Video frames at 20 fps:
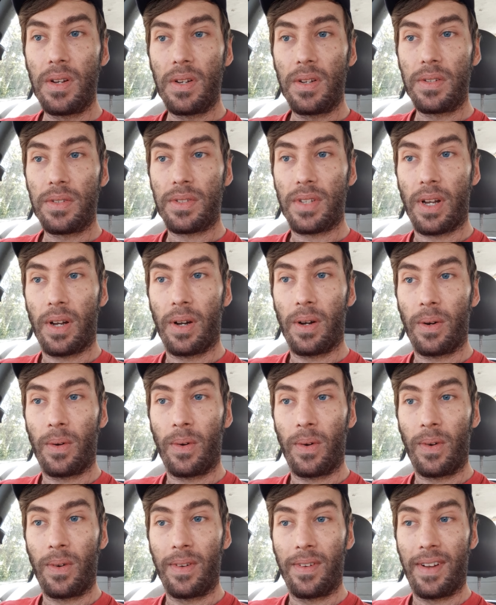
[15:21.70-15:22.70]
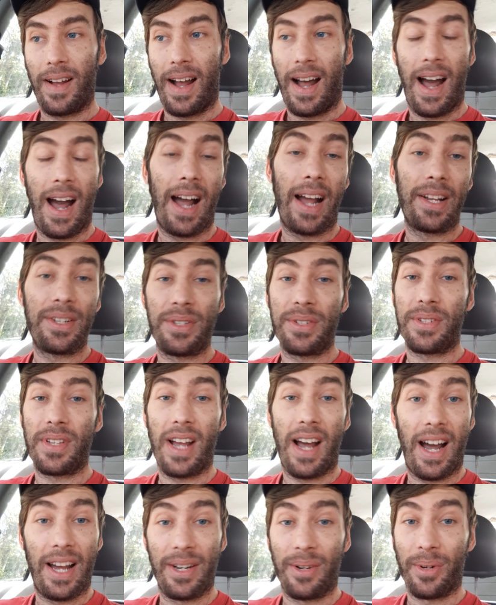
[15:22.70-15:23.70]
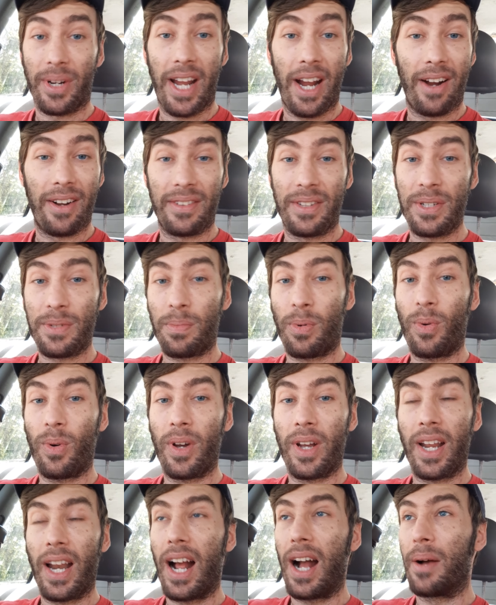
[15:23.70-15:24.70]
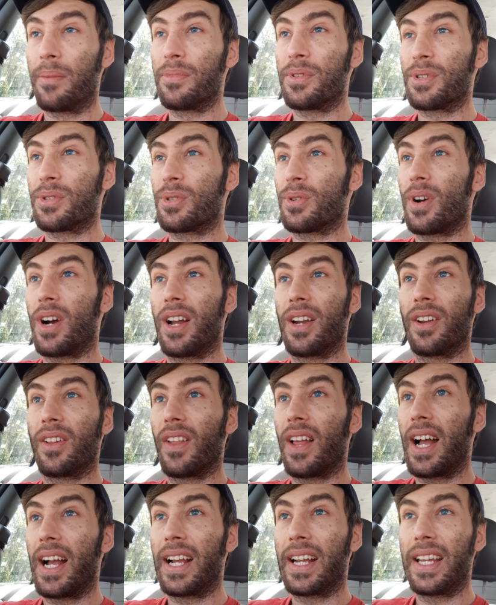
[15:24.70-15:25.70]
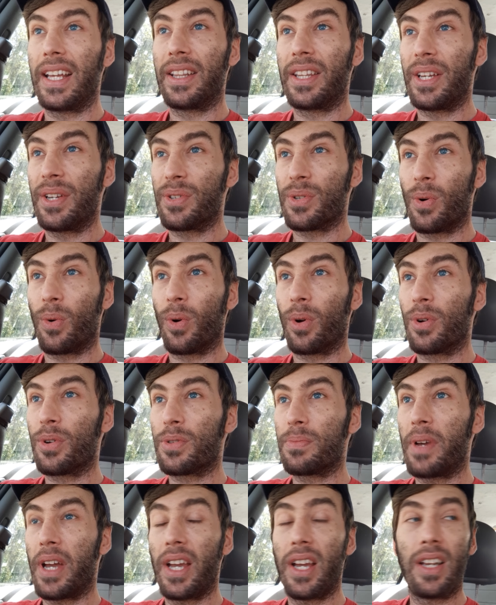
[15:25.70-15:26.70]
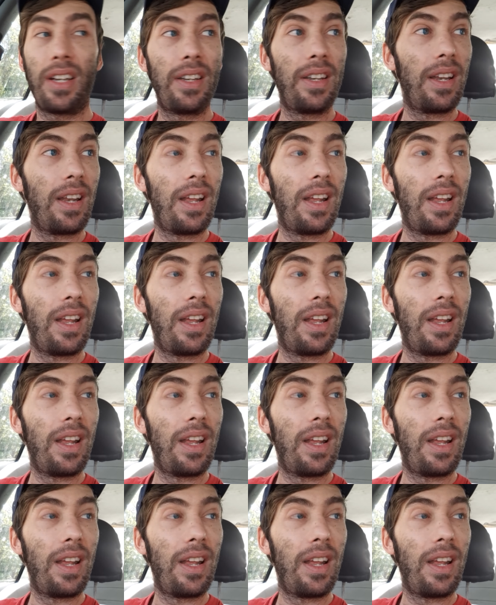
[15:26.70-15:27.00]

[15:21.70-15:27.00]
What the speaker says: So I don't care at this point. I'm just trying to like get these orders made.